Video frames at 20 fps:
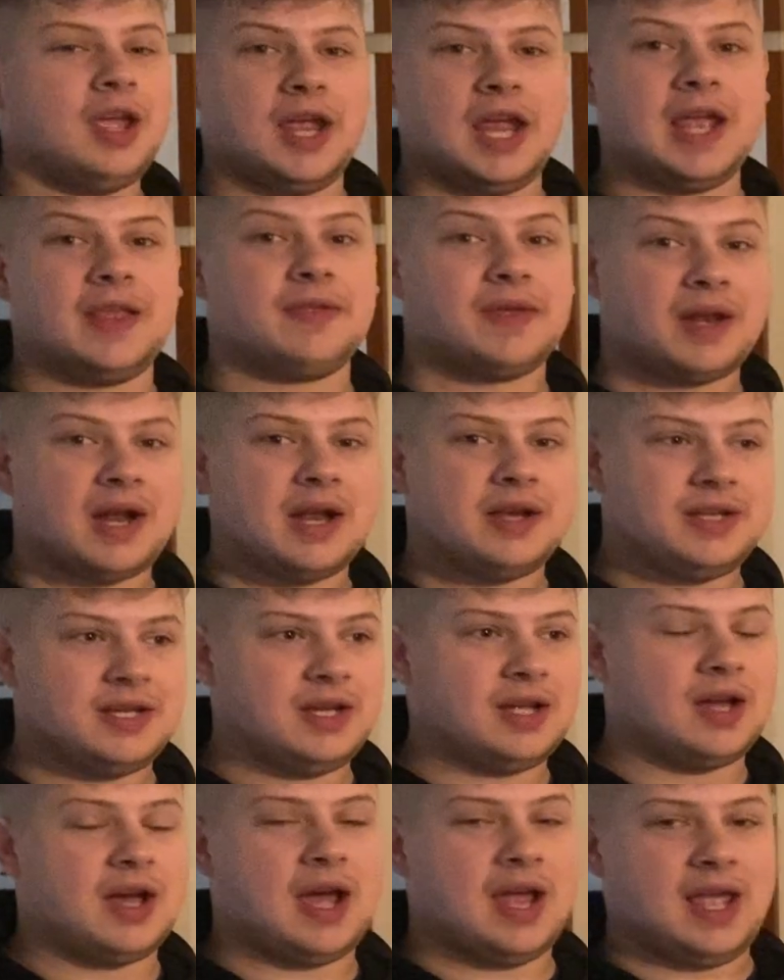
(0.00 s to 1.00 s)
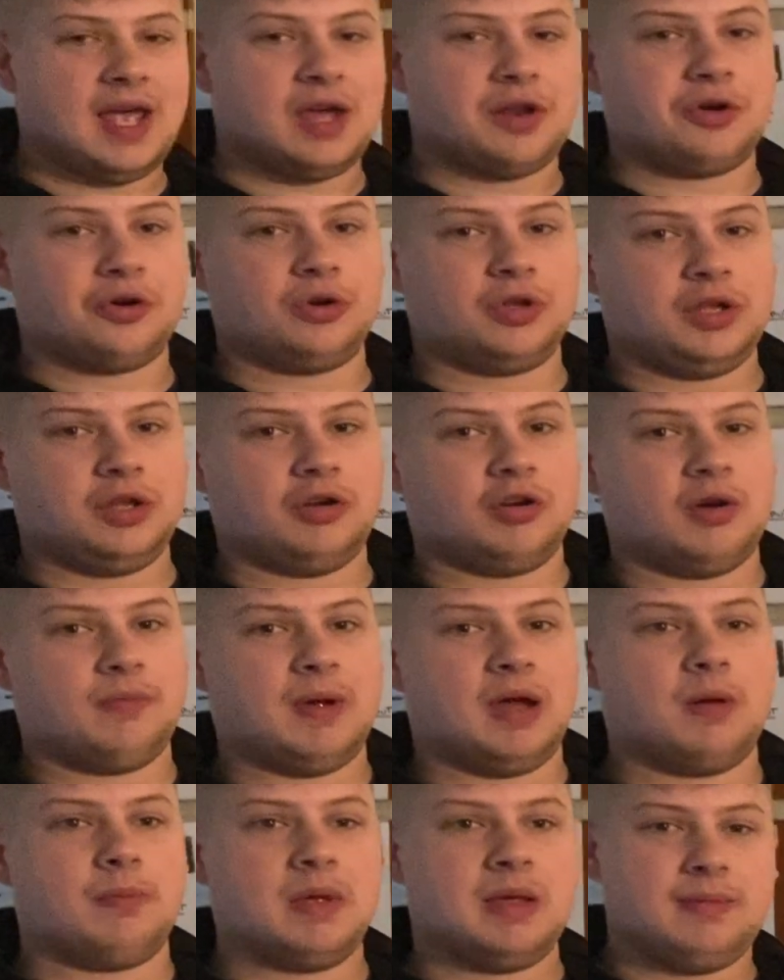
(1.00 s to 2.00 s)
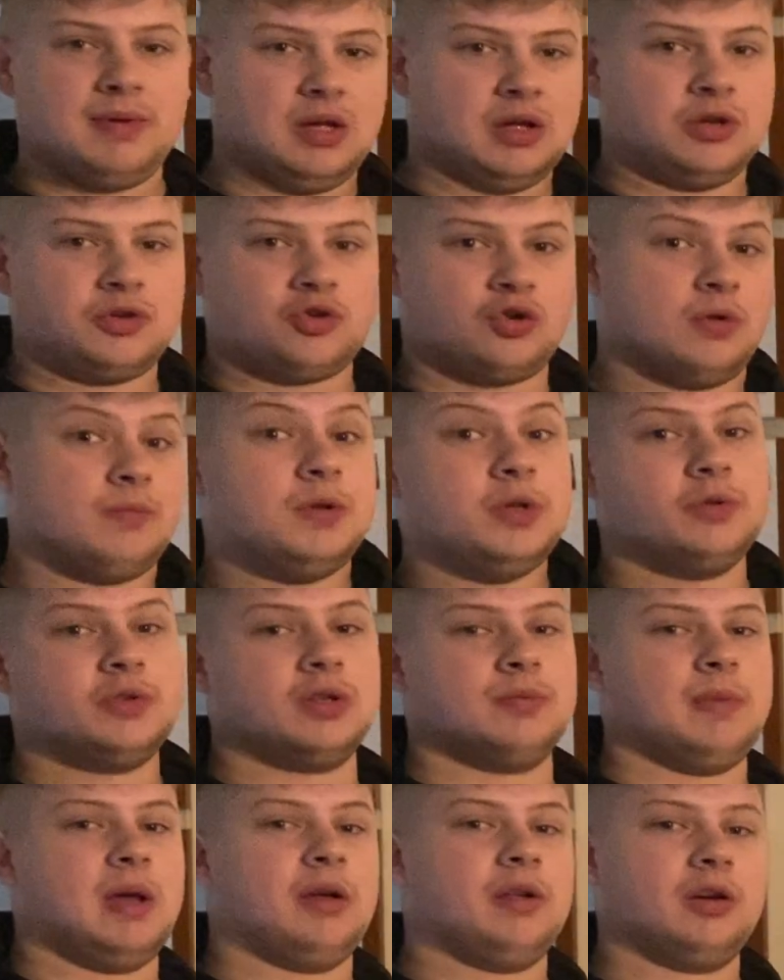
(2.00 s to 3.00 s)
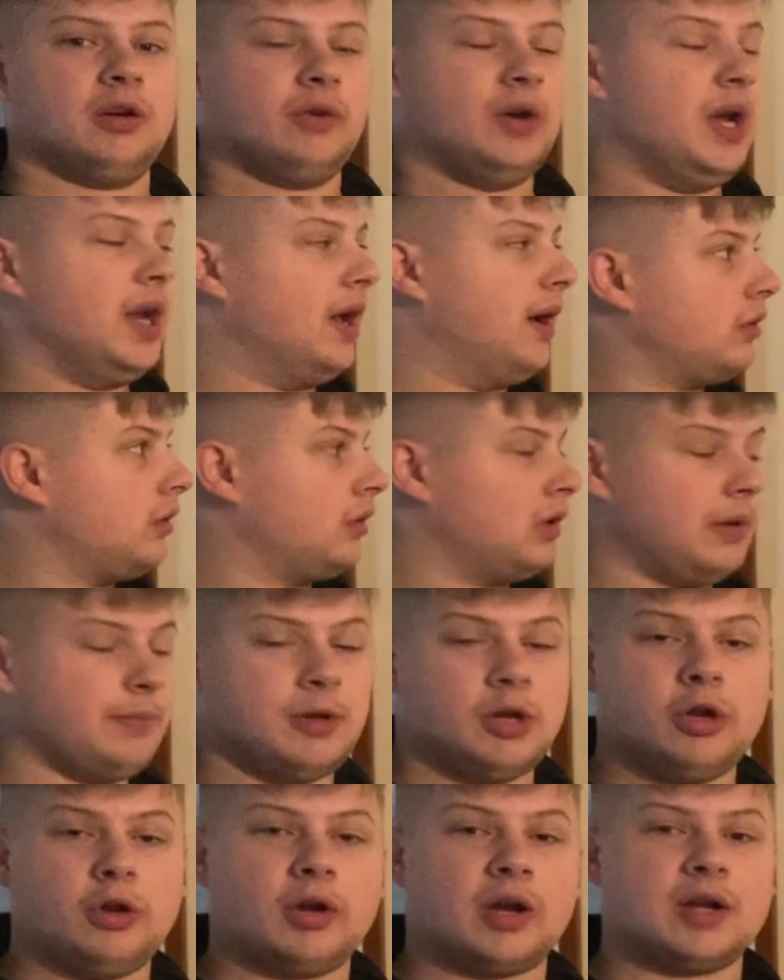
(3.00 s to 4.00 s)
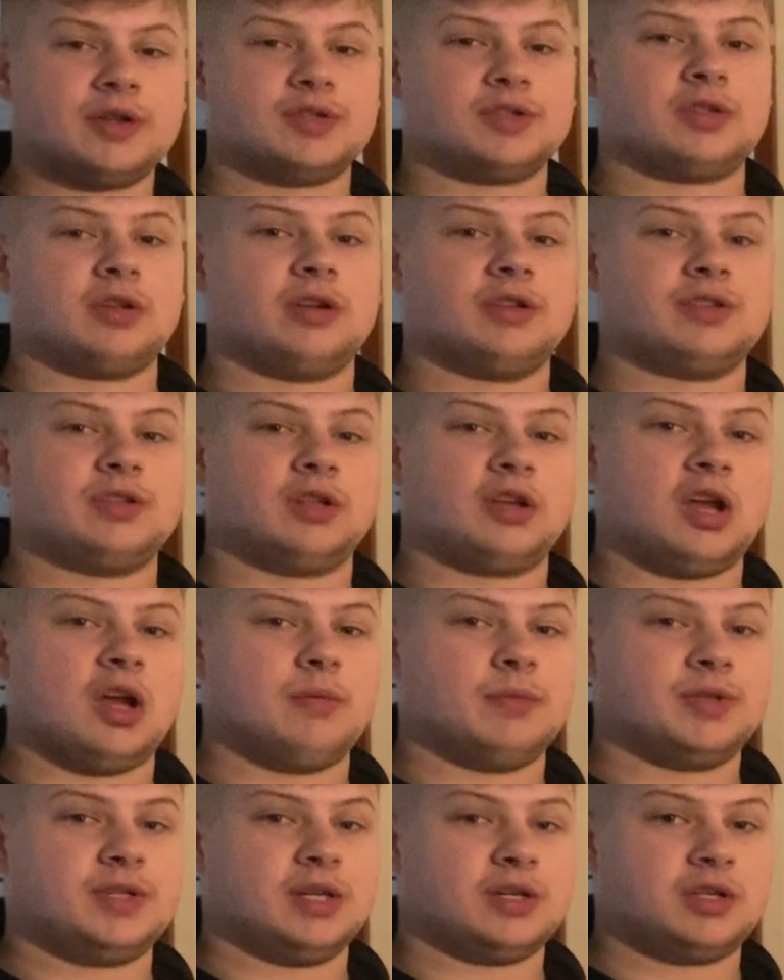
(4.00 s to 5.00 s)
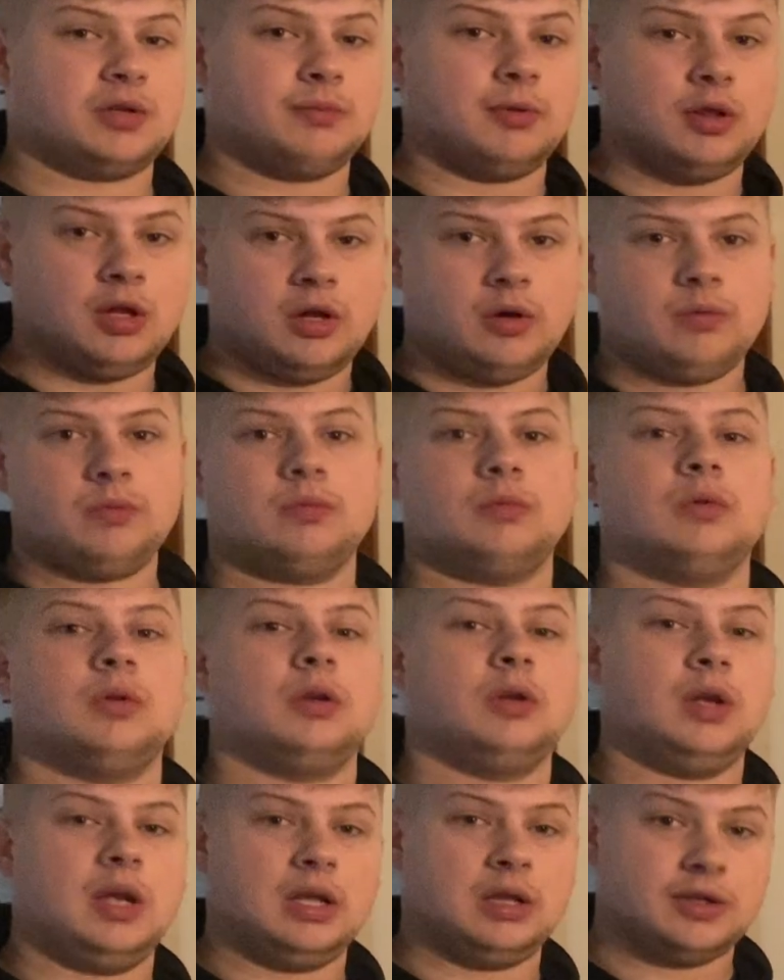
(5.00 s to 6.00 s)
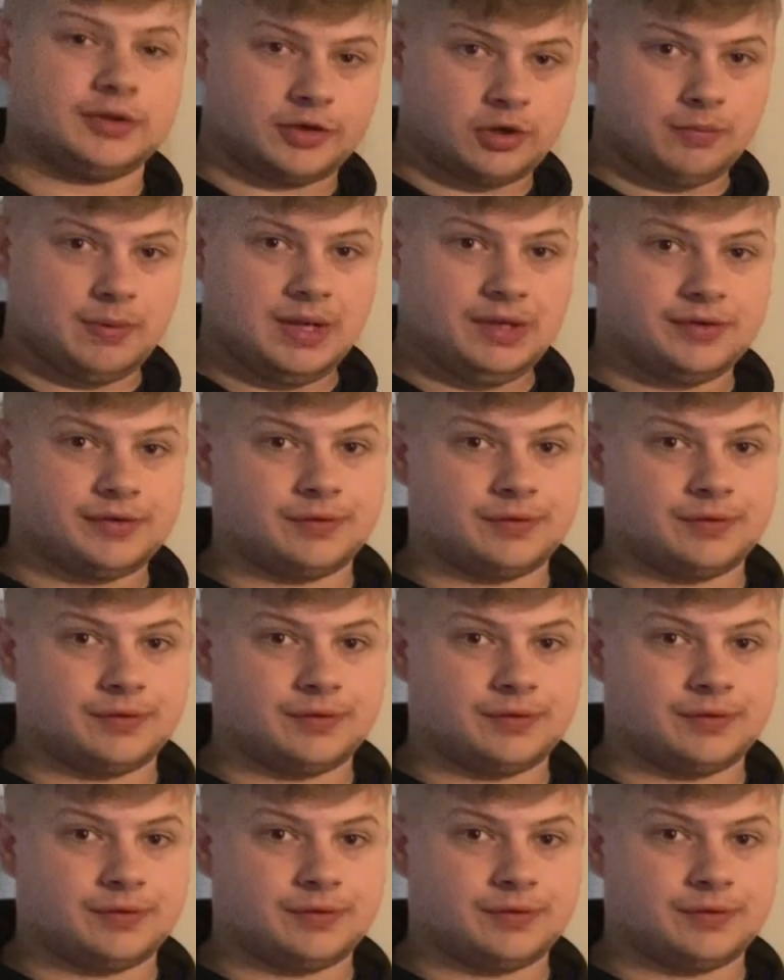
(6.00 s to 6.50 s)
And that idea I had earlier about maybe a tribute to Mellon Arena. Let me know your guys' thoughts in the comment section below, and let's go Pens.